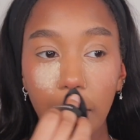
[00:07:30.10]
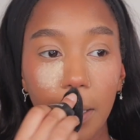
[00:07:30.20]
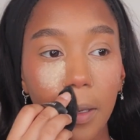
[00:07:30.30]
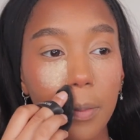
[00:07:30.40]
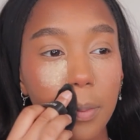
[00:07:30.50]

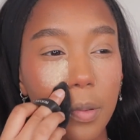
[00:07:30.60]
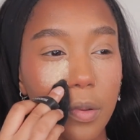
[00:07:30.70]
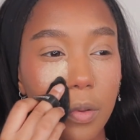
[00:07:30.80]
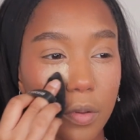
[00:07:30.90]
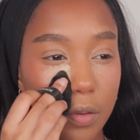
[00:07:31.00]
up.
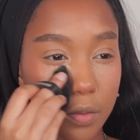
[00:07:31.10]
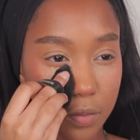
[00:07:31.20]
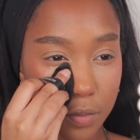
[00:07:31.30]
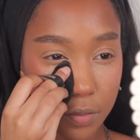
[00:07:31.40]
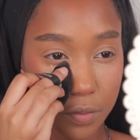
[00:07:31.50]

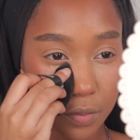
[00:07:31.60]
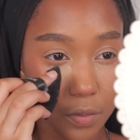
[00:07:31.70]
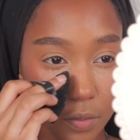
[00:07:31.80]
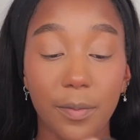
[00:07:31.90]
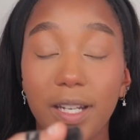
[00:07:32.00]

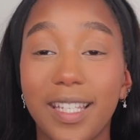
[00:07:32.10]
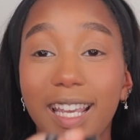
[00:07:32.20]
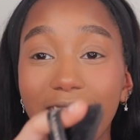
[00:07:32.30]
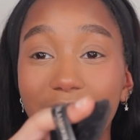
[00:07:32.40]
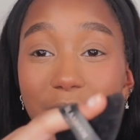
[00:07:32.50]
I'm going to
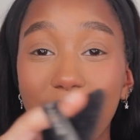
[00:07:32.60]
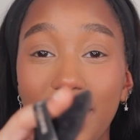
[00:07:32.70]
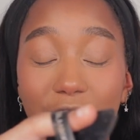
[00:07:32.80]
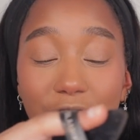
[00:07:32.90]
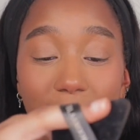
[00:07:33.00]
take a little
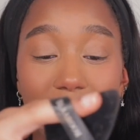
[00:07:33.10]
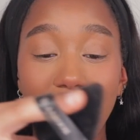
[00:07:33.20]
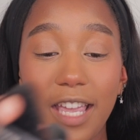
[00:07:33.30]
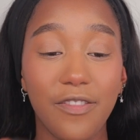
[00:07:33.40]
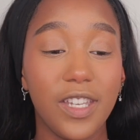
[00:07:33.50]
bit of my
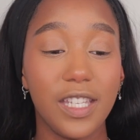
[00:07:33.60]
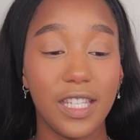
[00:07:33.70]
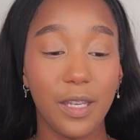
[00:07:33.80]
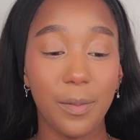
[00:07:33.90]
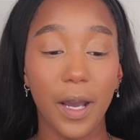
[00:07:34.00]

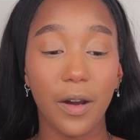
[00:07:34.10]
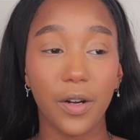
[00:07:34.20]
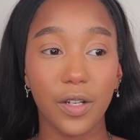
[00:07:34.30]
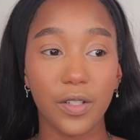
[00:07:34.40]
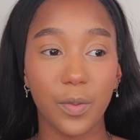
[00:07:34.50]
KVD
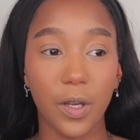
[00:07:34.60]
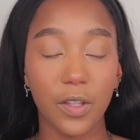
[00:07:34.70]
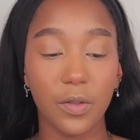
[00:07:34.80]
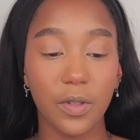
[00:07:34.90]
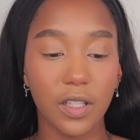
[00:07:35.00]
powder as well.
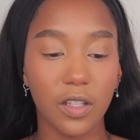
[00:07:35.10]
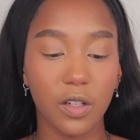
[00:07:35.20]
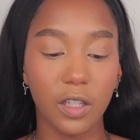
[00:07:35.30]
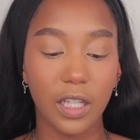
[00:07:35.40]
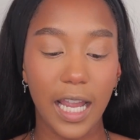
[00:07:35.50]
This one's a
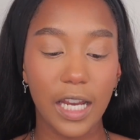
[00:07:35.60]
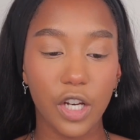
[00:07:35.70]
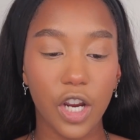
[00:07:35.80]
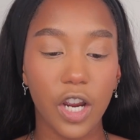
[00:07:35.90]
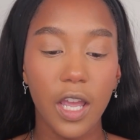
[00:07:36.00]
little
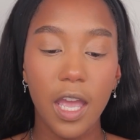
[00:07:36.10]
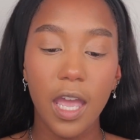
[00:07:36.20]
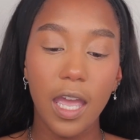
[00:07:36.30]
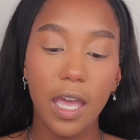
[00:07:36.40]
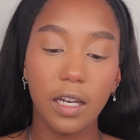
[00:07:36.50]
lighter
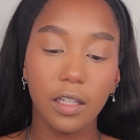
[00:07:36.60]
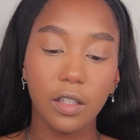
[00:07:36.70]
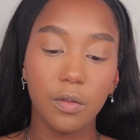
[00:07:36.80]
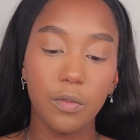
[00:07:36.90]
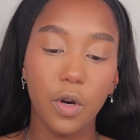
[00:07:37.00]
and a
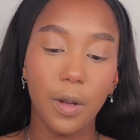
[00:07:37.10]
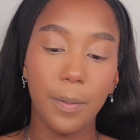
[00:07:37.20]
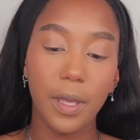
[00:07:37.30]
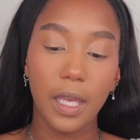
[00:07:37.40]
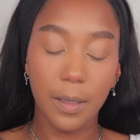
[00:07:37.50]
little
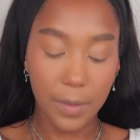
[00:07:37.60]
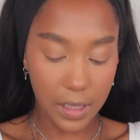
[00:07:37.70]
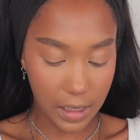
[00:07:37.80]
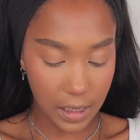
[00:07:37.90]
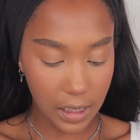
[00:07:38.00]
more
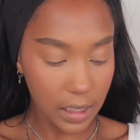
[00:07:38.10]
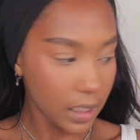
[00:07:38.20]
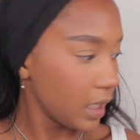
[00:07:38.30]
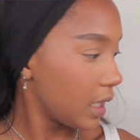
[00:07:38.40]
pigmented.